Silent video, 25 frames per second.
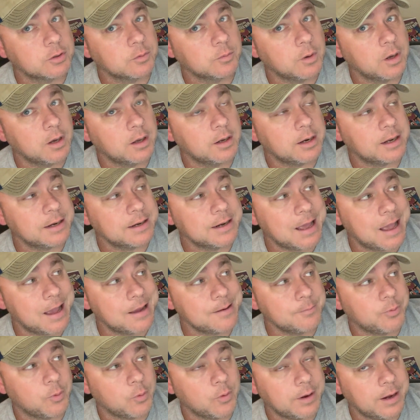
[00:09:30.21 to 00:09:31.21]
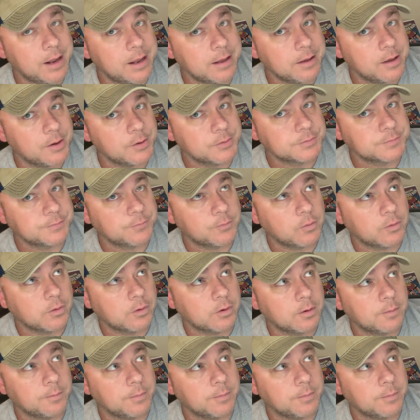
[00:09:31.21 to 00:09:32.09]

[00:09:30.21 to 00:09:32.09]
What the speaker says: what a 9.8 goes for,